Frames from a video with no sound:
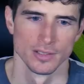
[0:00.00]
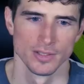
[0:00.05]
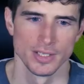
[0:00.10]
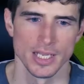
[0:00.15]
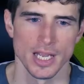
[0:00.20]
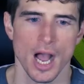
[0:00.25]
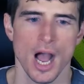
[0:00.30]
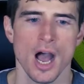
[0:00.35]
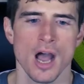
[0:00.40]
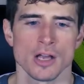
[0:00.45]

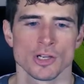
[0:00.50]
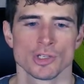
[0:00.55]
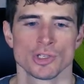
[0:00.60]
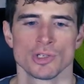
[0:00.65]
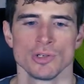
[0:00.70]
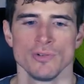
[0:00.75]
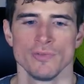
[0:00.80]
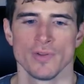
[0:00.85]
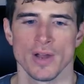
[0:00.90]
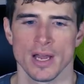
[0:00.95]
The
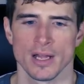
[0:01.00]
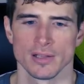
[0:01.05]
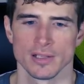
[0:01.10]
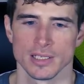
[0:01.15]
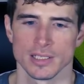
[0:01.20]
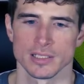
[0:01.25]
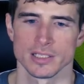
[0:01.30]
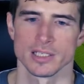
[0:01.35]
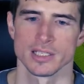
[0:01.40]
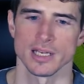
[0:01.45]
Aksu
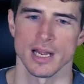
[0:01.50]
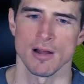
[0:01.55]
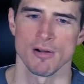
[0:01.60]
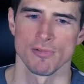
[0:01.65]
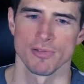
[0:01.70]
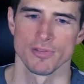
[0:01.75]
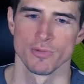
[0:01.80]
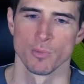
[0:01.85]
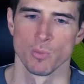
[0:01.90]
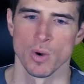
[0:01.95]
Valley in
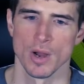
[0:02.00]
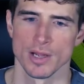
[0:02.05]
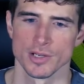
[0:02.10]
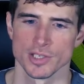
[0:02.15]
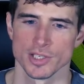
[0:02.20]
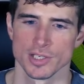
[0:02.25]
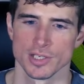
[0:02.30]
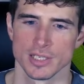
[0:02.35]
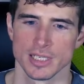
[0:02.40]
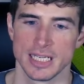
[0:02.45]

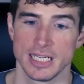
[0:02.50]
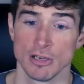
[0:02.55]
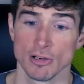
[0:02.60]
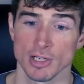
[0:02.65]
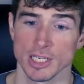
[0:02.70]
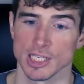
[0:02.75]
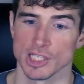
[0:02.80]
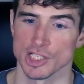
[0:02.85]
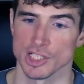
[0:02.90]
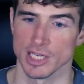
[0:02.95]
southwest
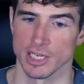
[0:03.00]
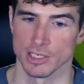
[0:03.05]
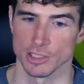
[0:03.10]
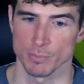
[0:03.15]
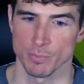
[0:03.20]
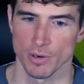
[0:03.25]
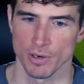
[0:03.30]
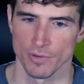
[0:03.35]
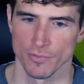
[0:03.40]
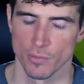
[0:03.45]
Kyrgyzstan is
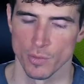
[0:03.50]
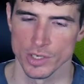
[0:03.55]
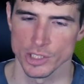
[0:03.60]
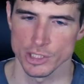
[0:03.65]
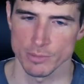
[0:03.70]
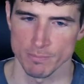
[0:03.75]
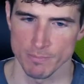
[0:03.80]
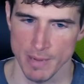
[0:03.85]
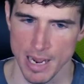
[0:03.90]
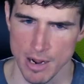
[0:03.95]
part of
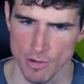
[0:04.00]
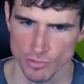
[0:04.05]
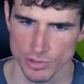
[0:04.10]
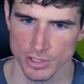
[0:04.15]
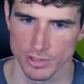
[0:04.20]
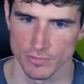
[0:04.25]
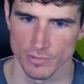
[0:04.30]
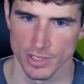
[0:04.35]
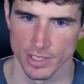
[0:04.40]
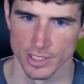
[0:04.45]
which
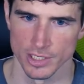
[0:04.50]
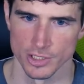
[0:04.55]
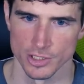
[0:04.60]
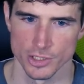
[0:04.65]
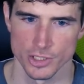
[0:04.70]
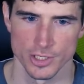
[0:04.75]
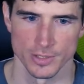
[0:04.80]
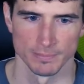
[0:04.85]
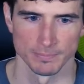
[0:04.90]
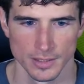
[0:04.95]
mountain
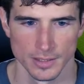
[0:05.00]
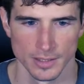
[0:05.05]
range?